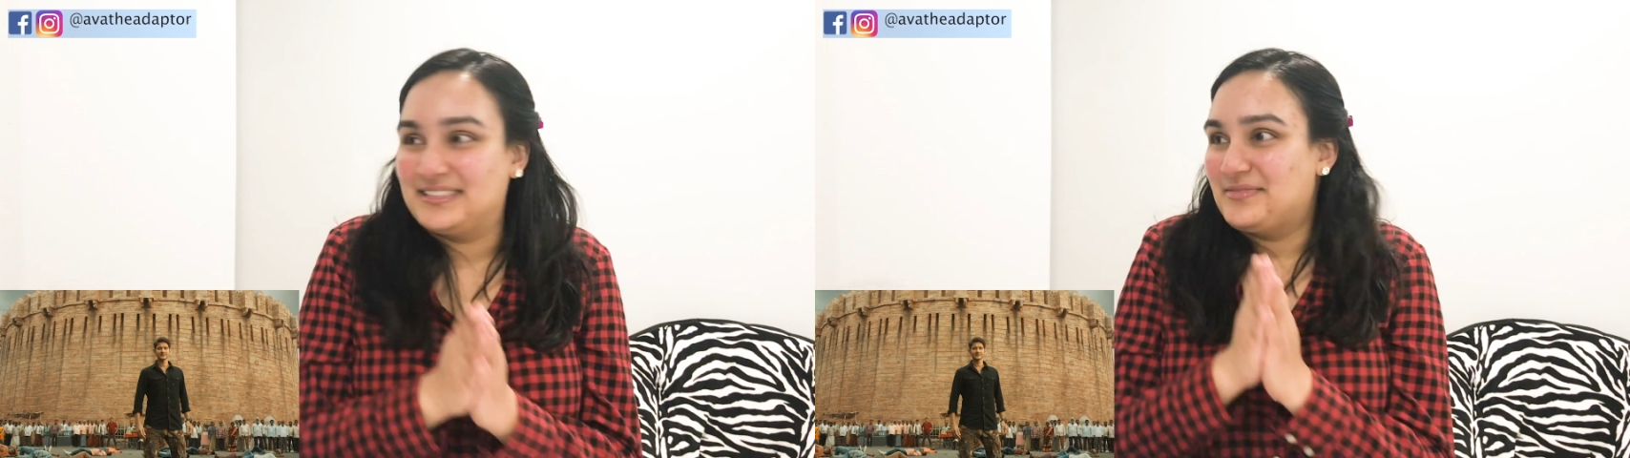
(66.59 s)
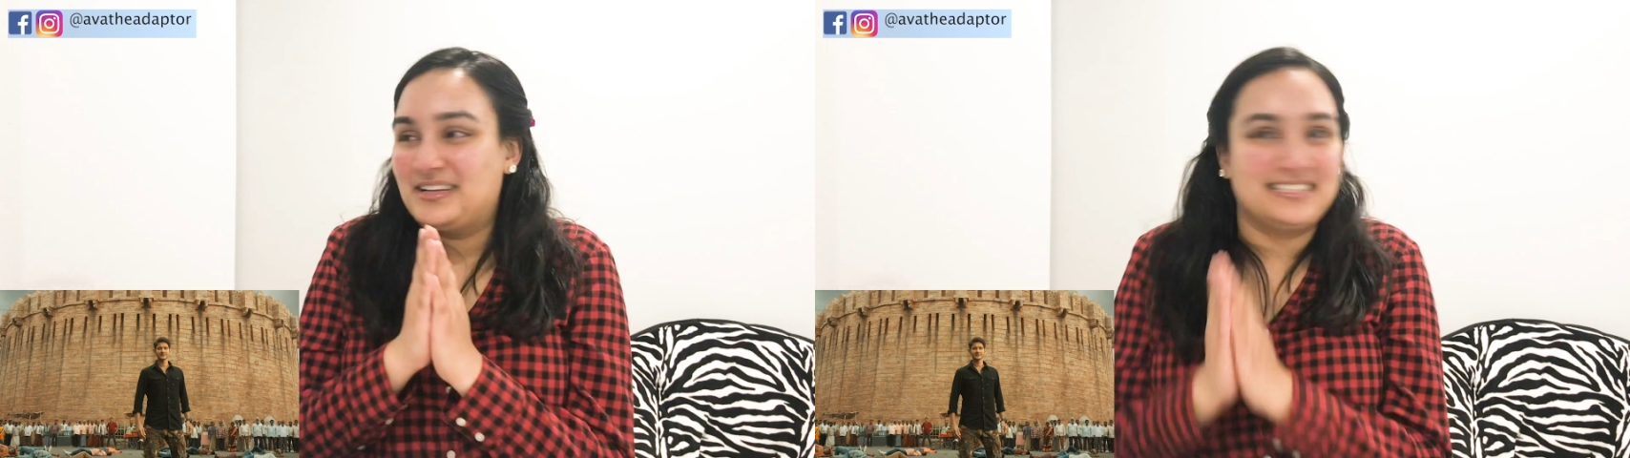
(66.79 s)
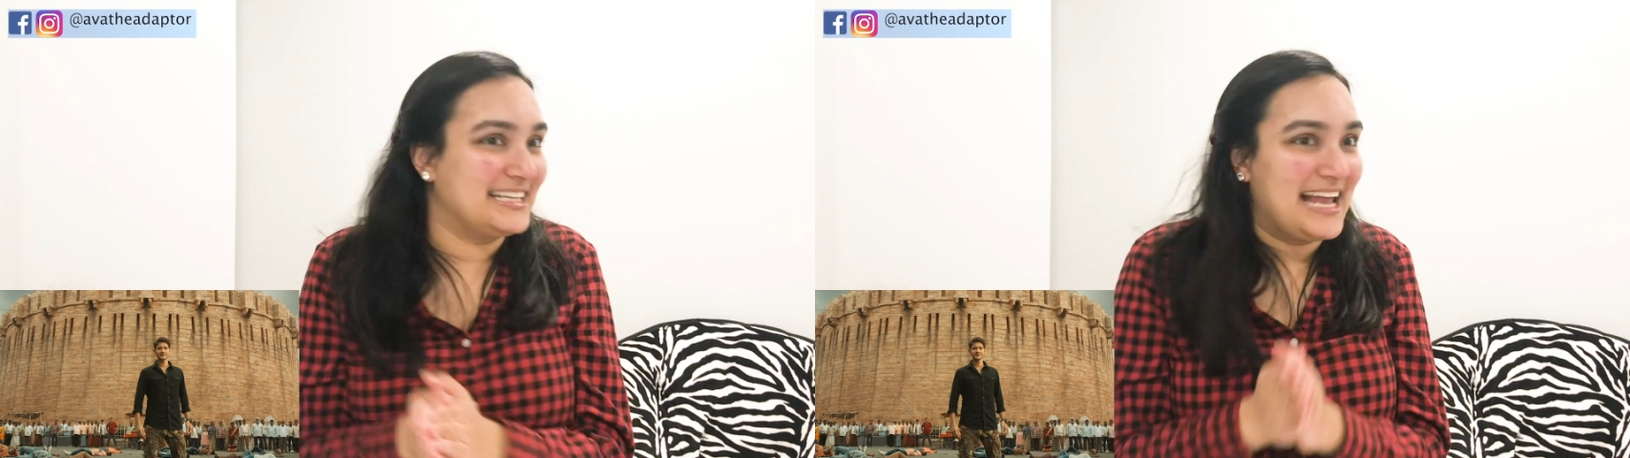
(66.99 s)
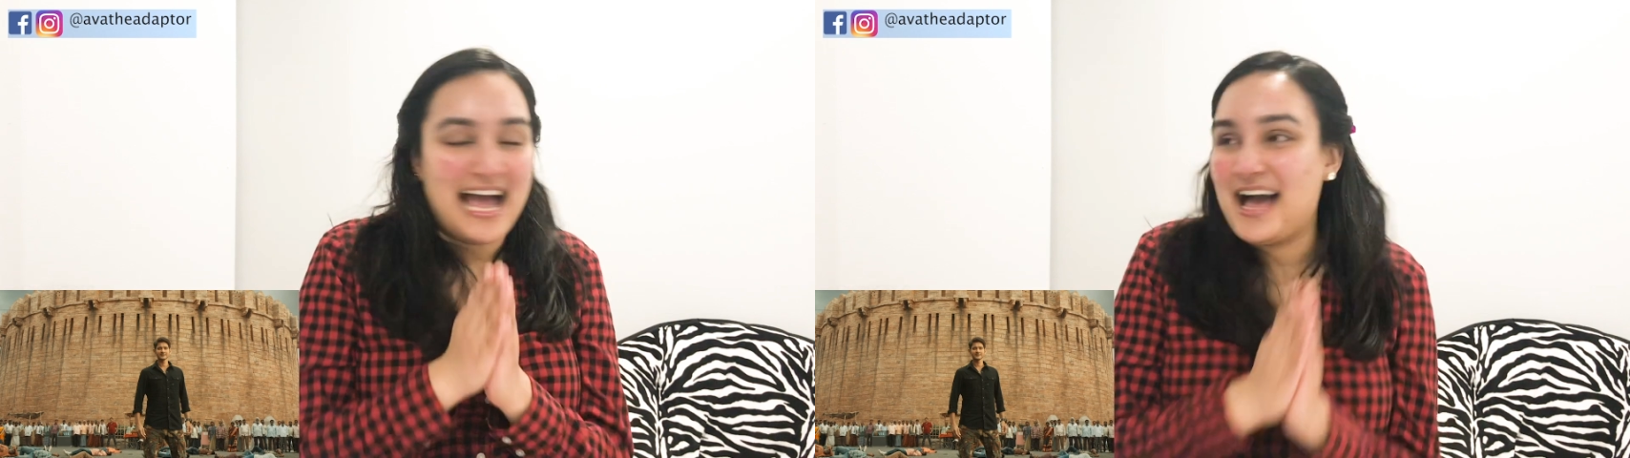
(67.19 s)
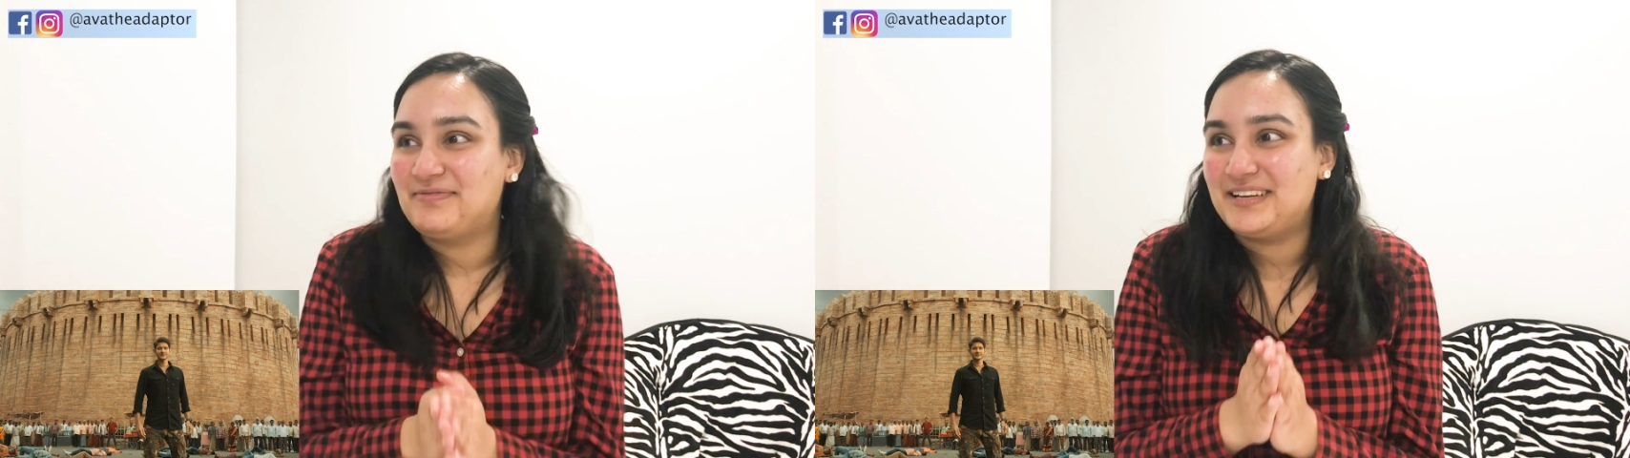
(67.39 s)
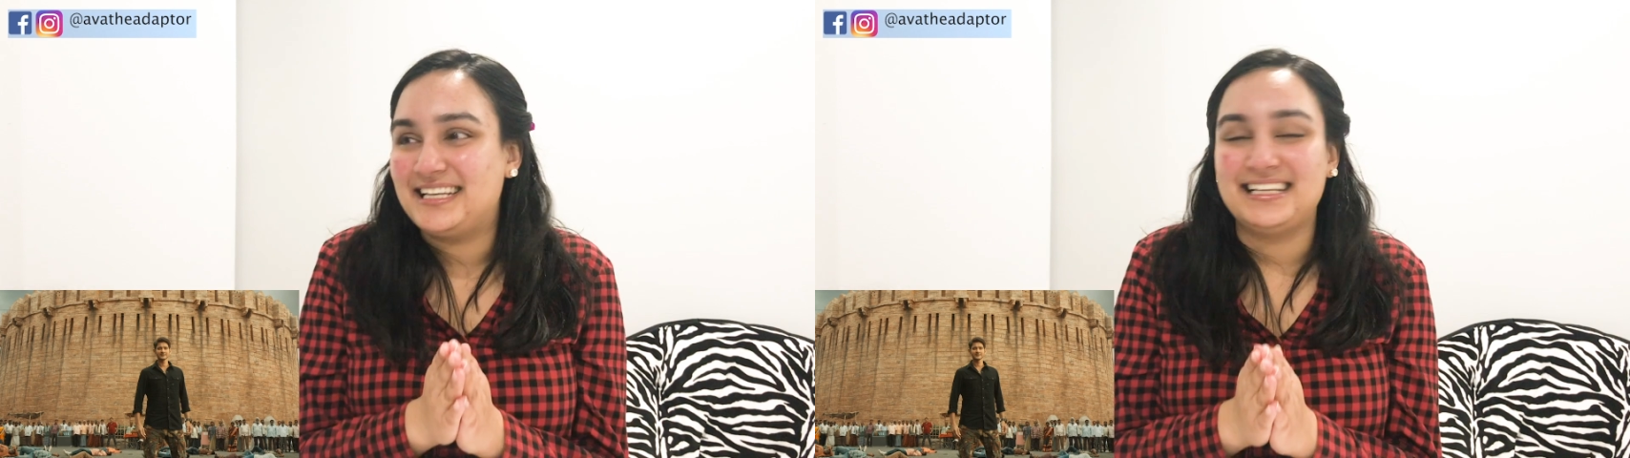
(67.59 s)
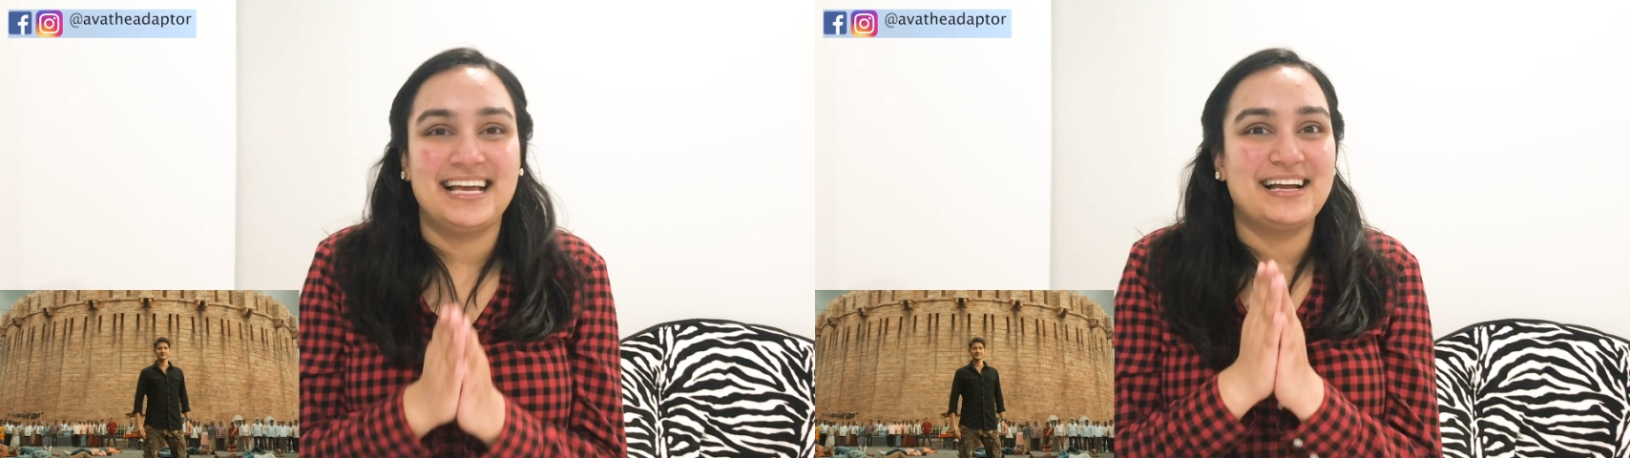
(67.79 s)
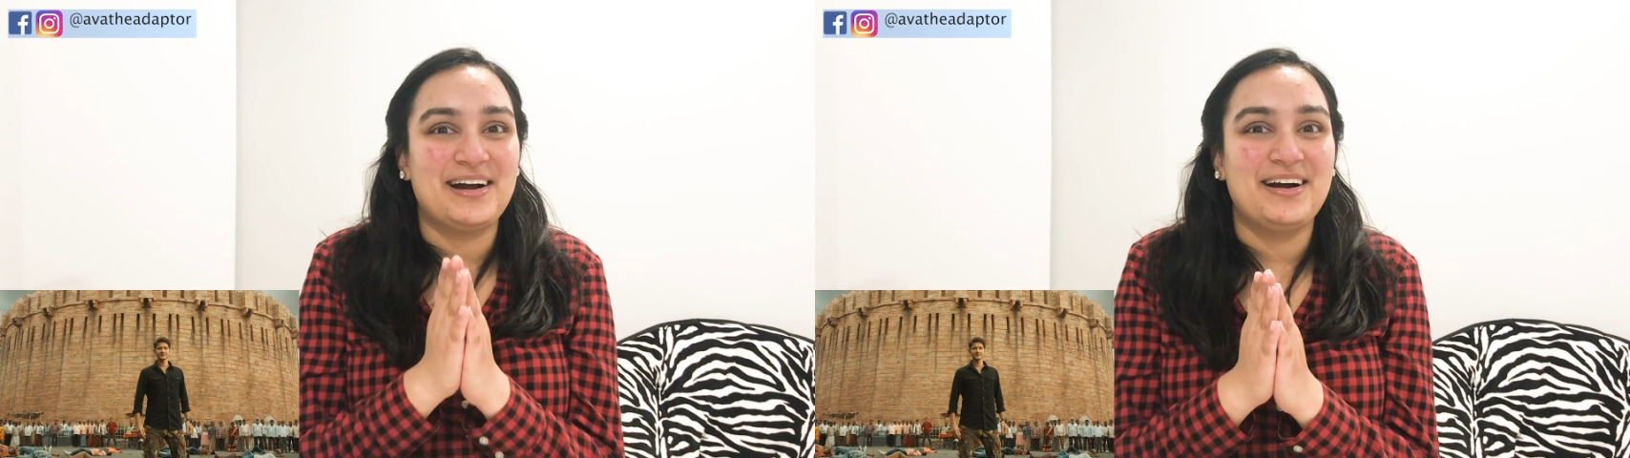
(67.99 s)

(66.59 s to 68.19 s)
What's gonna happen? Like,